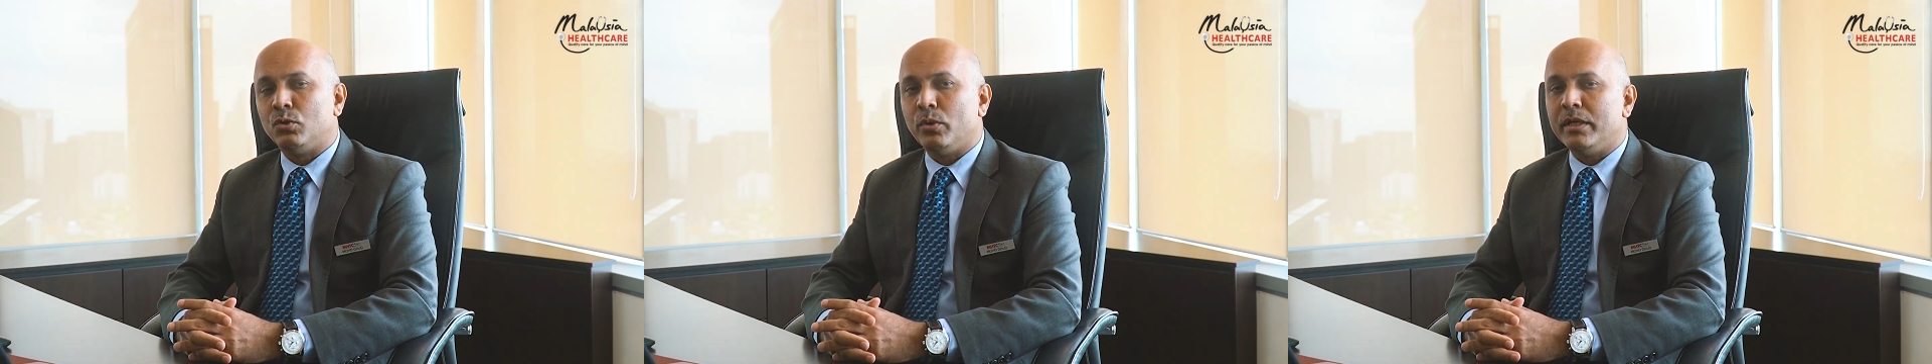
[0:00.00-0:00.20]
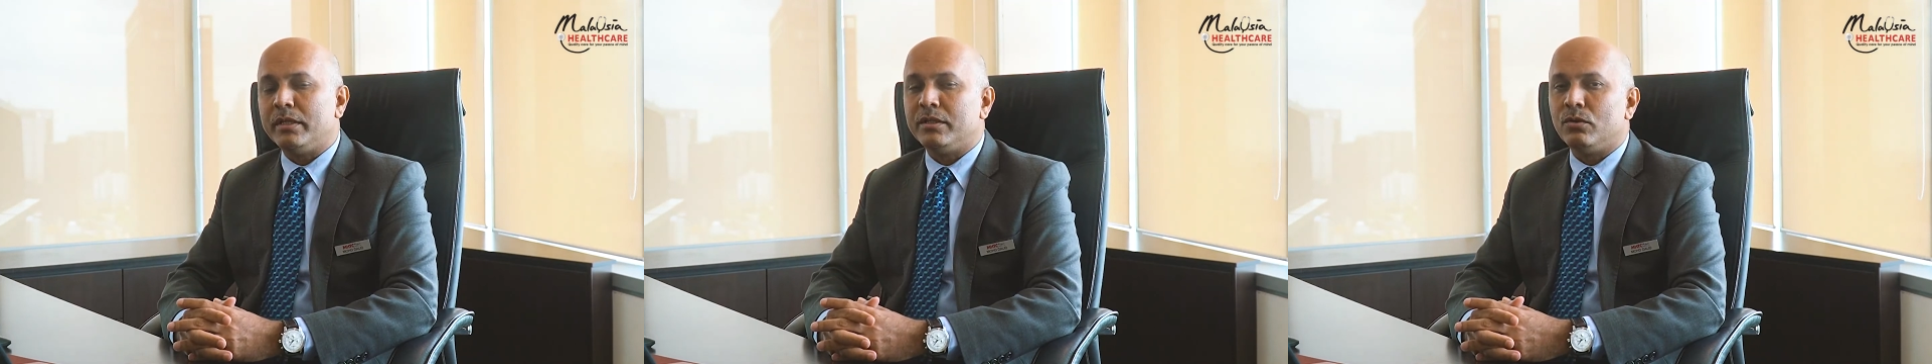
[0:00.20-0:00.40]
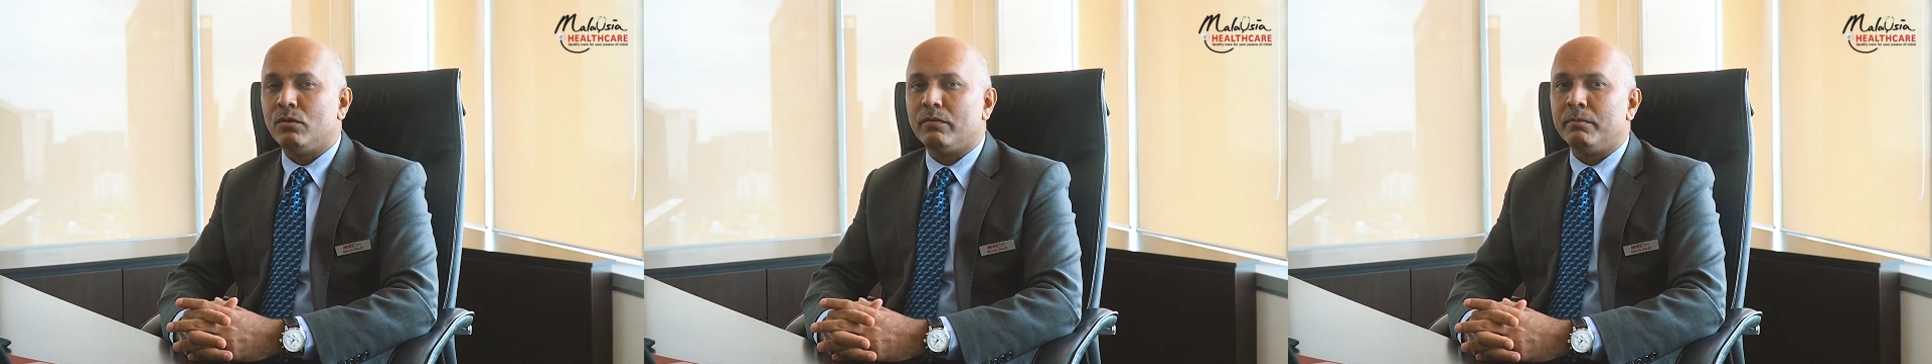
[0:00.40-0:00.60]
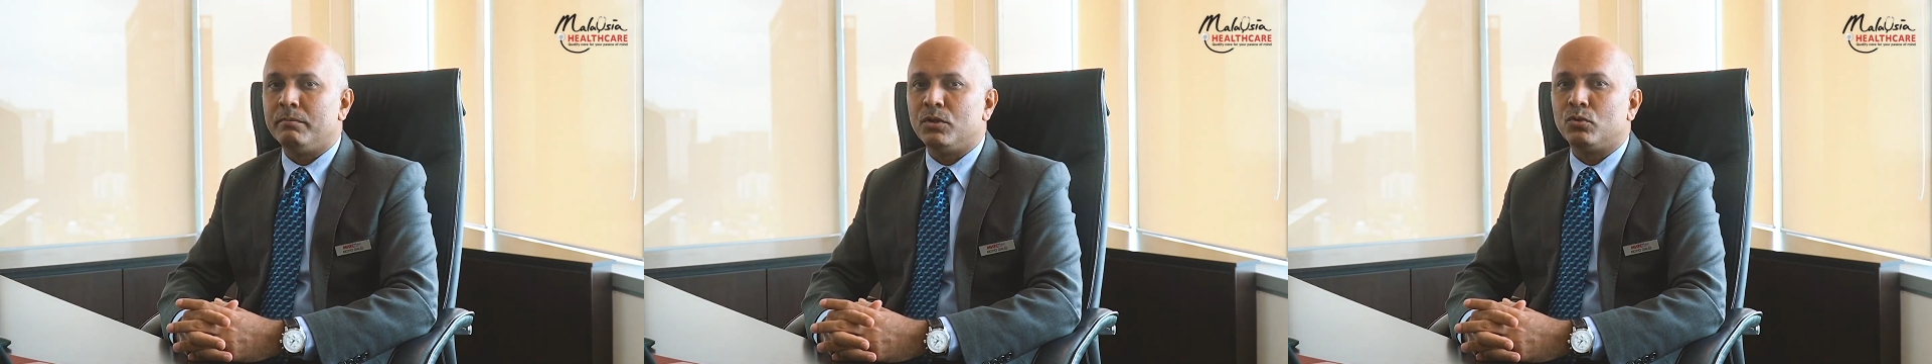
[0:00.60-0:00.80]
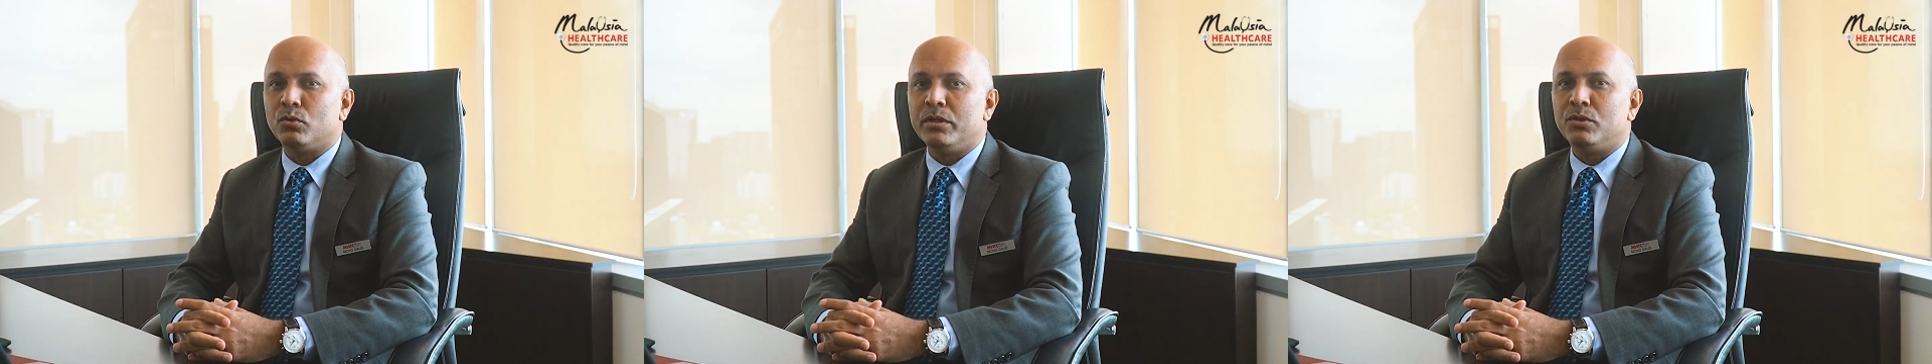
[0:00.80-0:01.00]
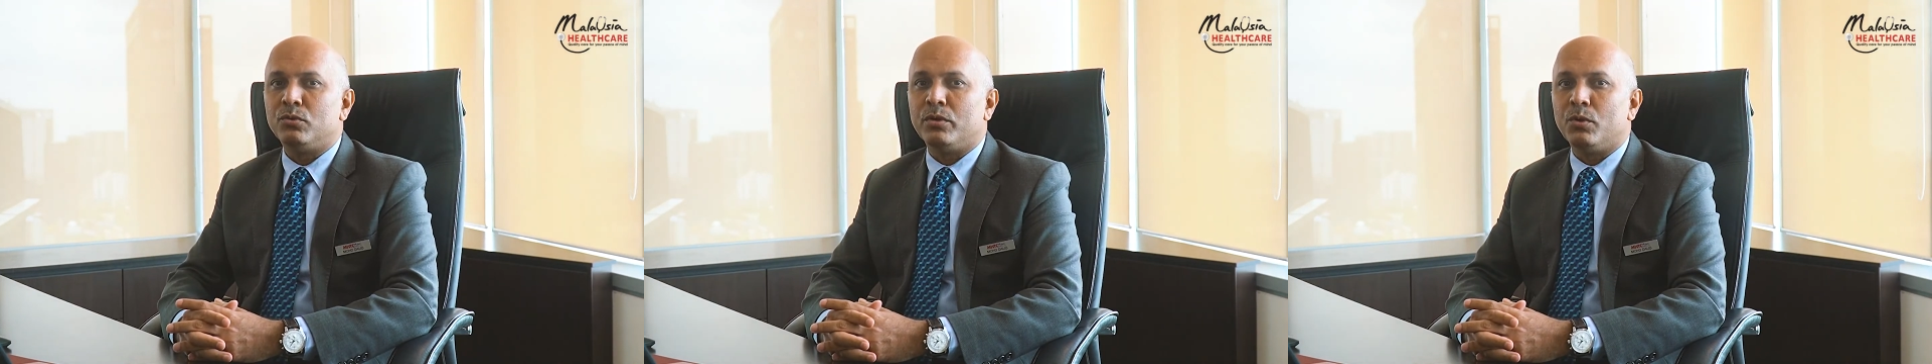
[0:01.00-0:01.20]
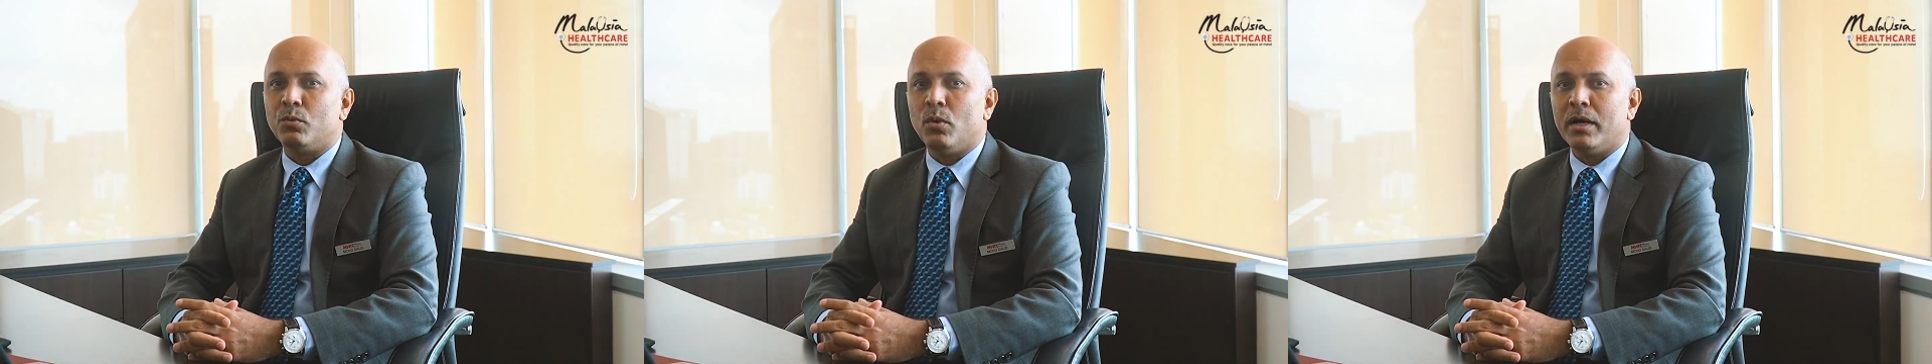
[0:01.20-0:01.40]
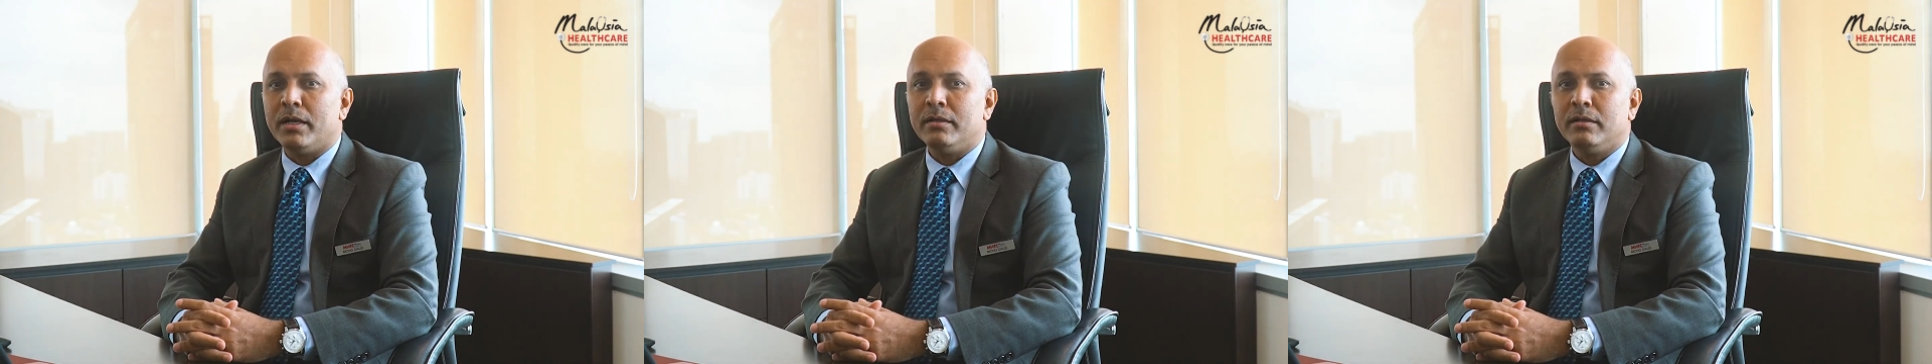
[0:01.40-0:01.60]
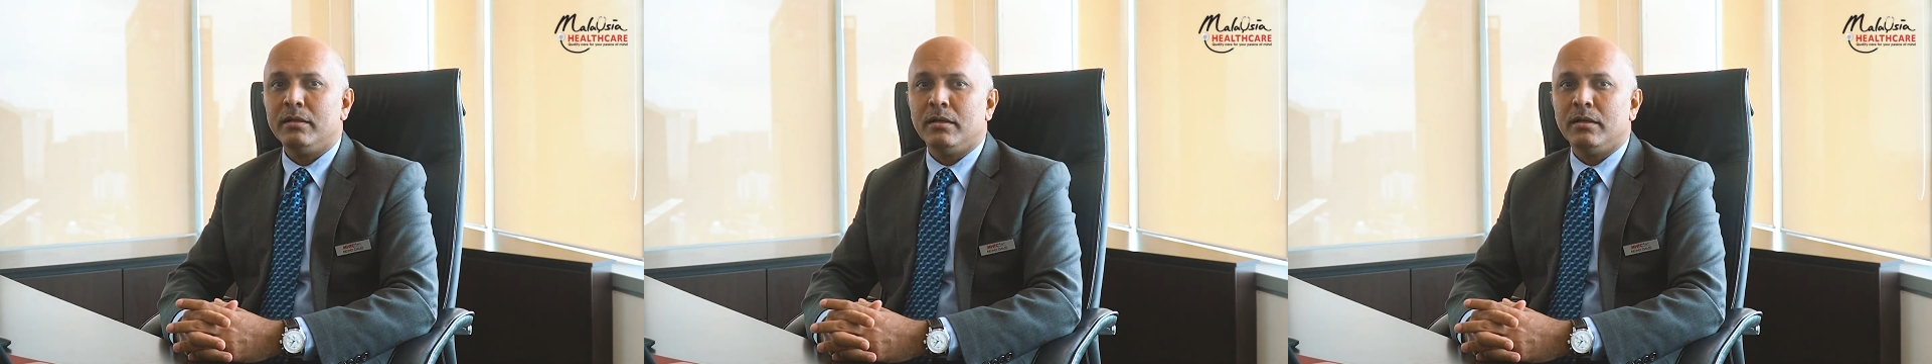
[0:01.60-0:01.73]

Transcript: to 18 November 2021